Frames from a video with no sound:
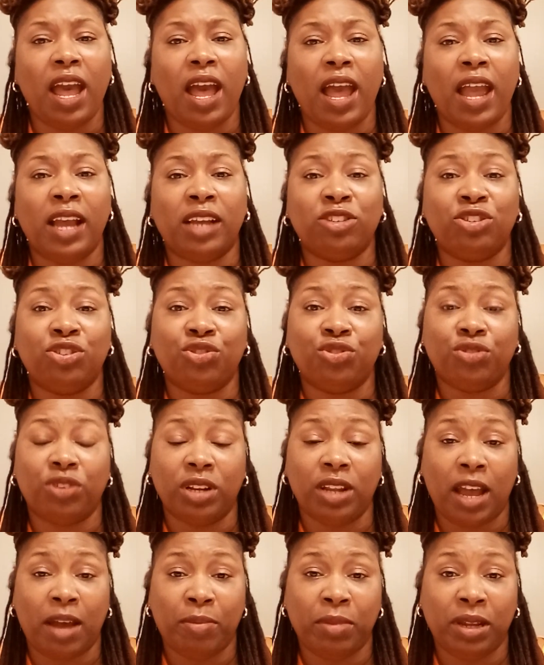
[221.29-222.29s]

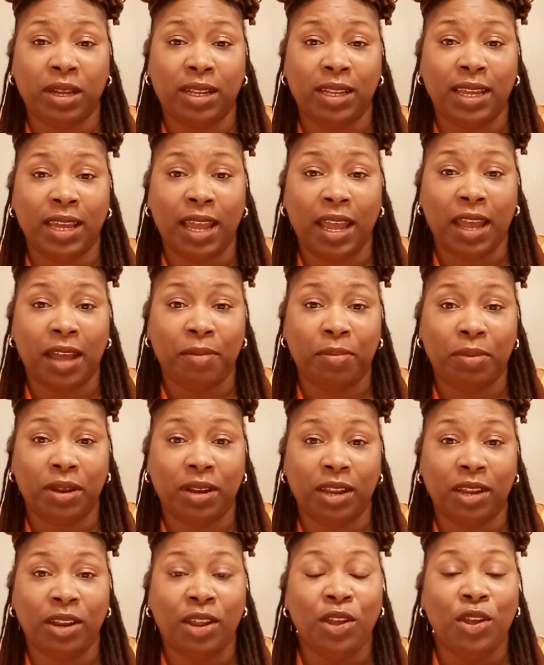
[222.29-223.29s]
astronomically
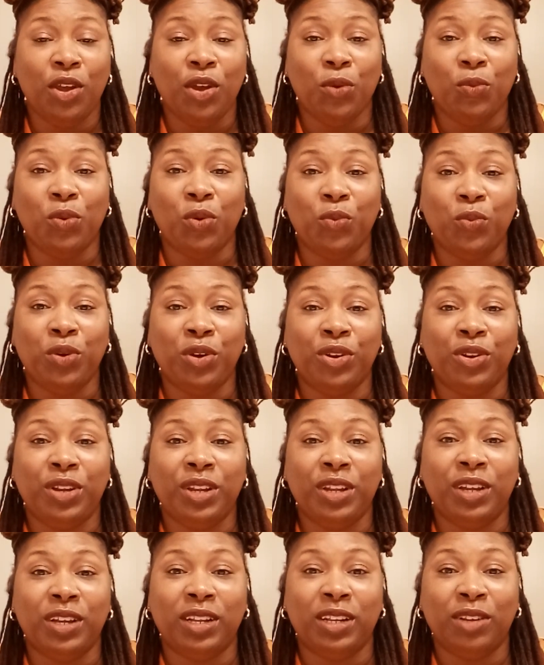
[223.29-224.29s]
happening when we're
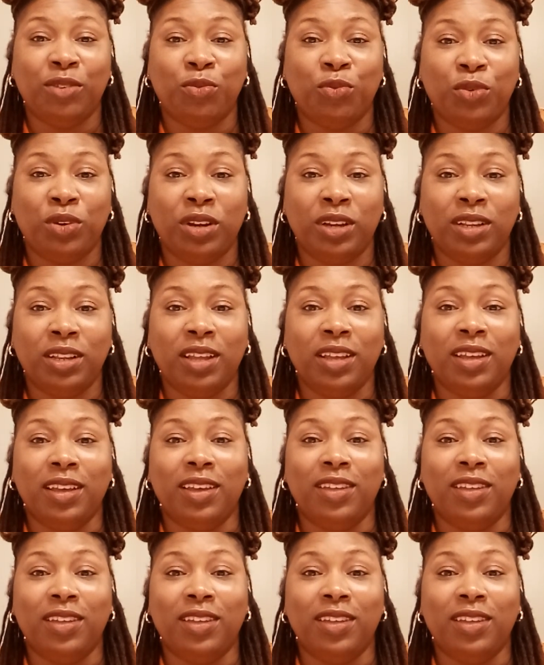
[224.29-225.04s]
dealing with